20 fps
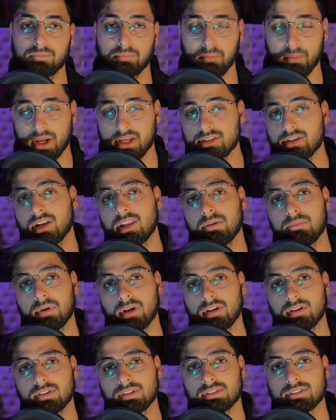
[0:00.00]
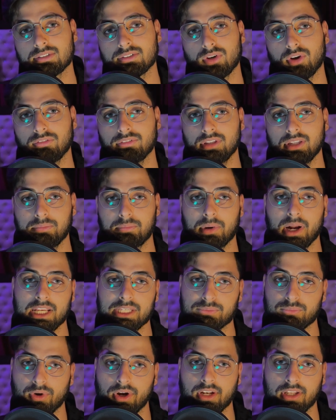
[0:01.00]
majorly because of the
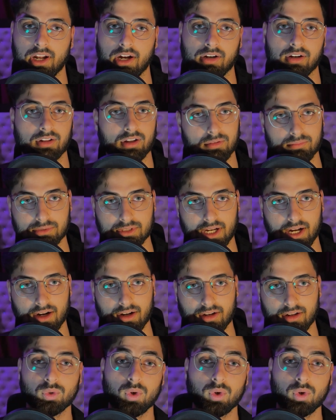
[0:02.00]
price point that it comes at.